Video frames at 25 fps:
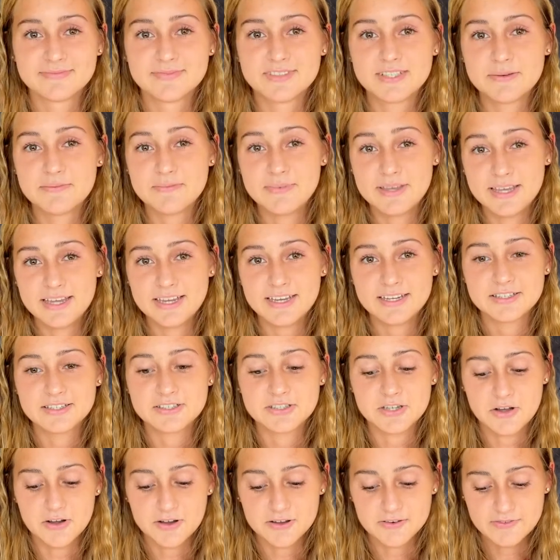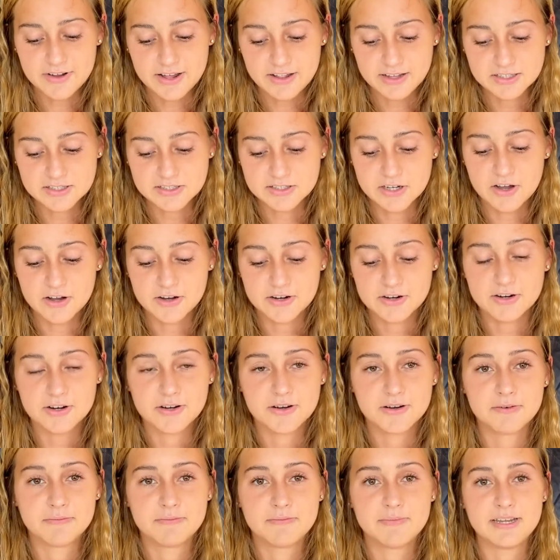To me, Saucon Valley
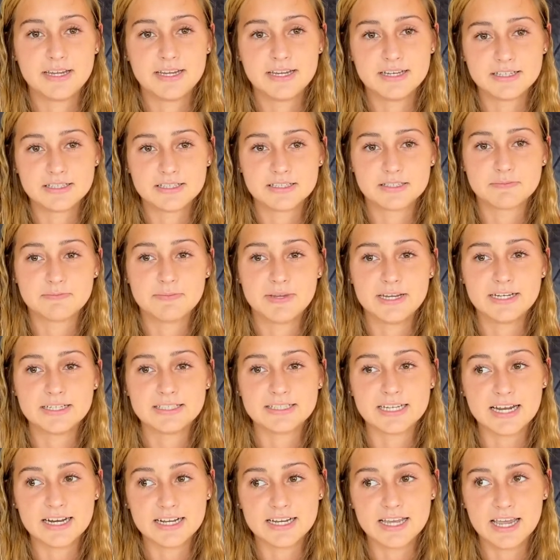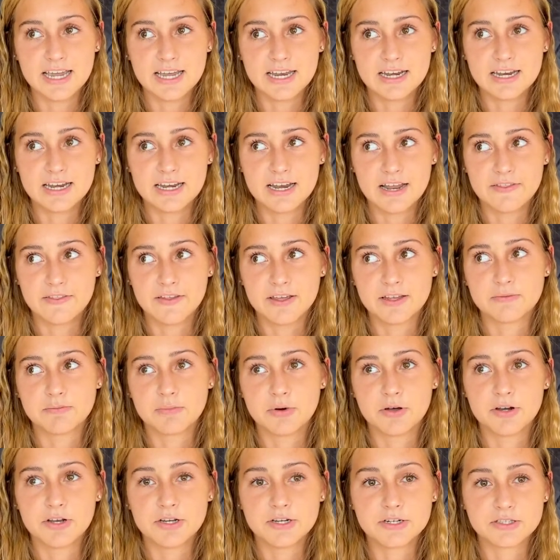Soccer means being dedicated and like
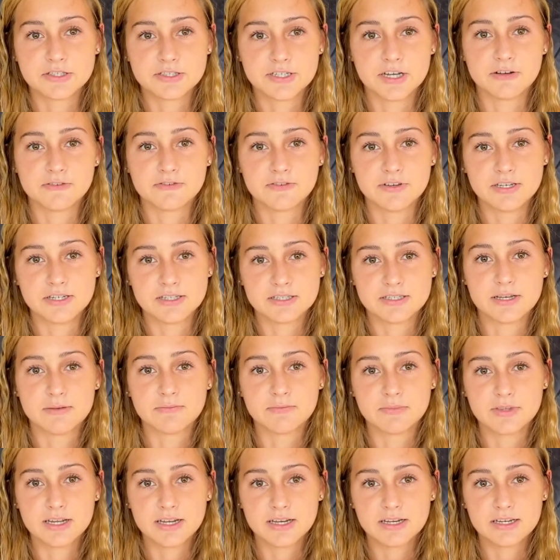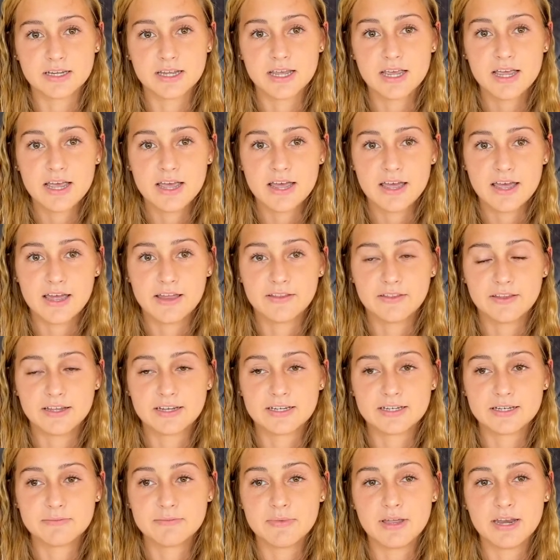putting yourself into something and like
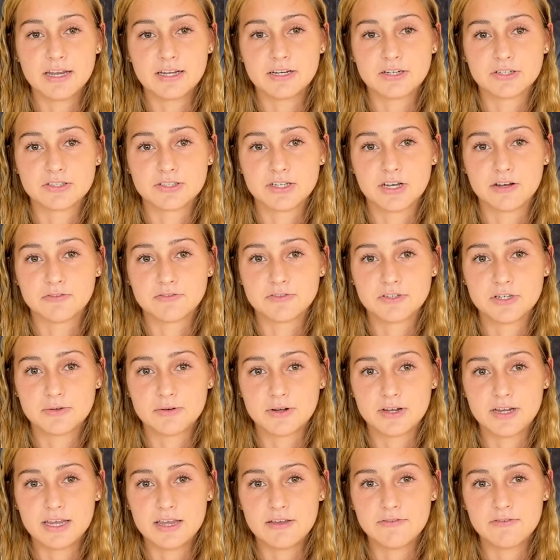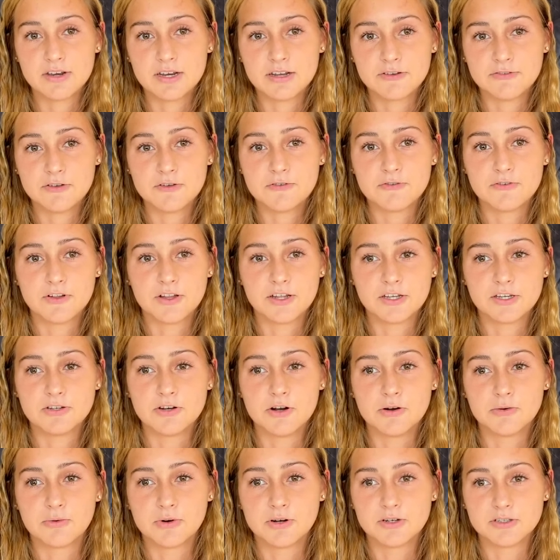committing yourself to it, even if you feel like you
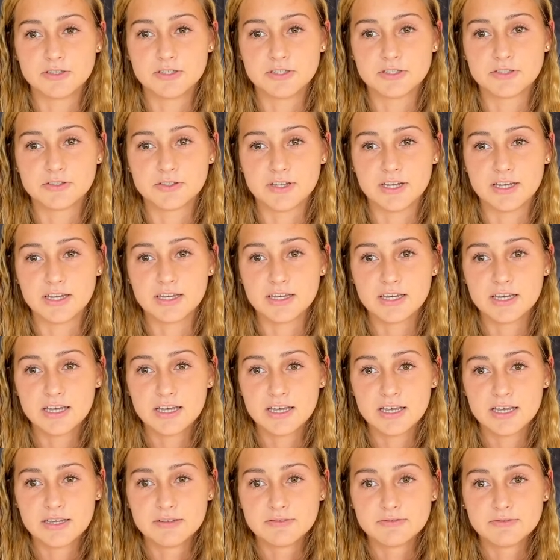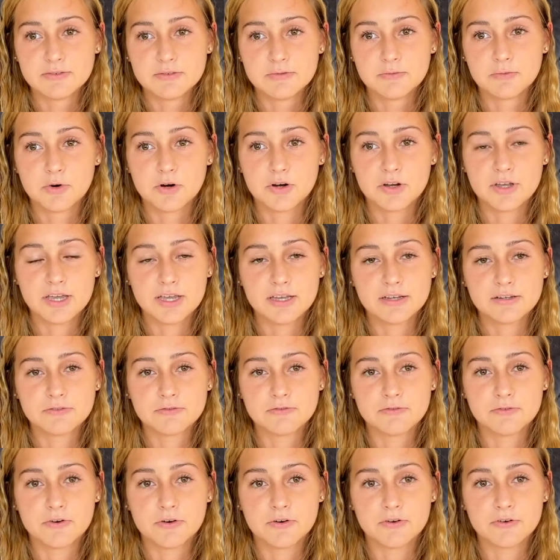don't want to, like working
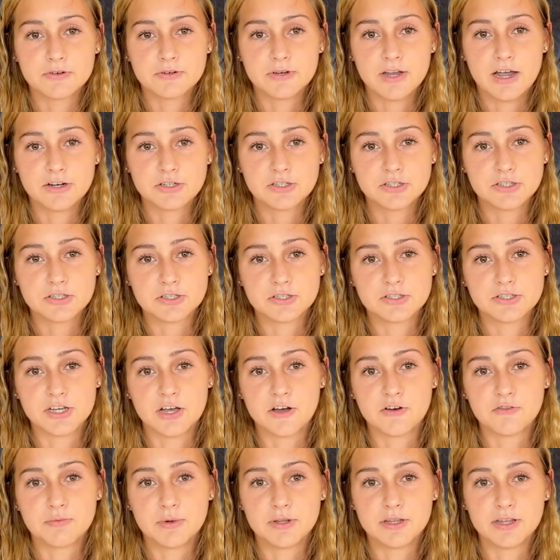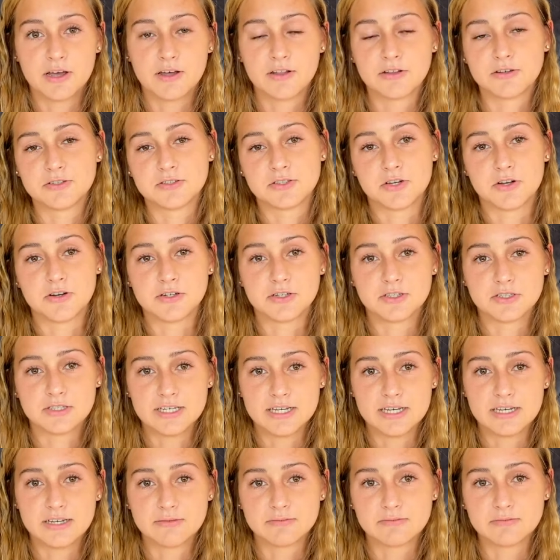for not just yourself but the others on your
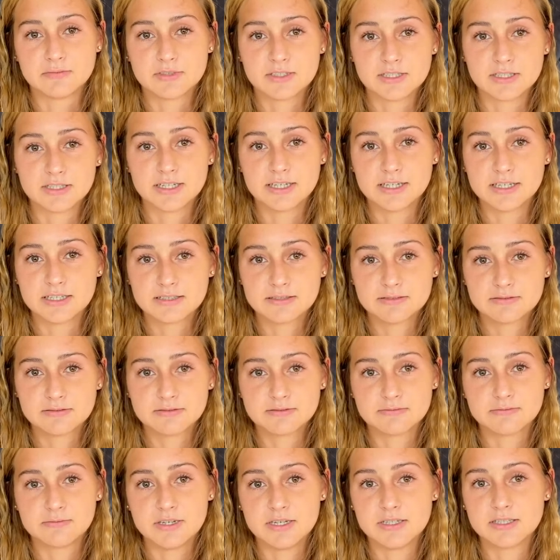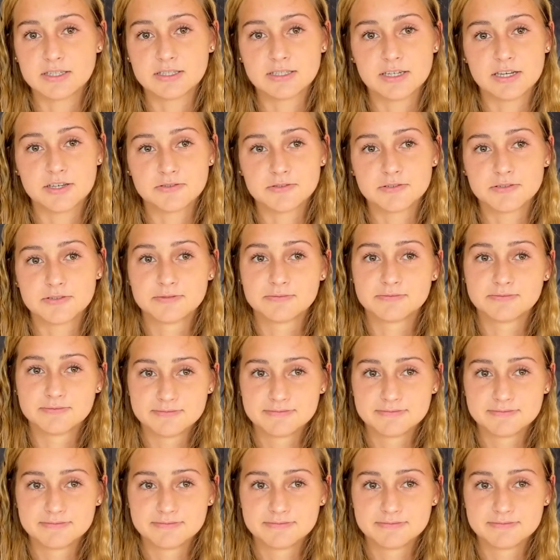team to like be successful.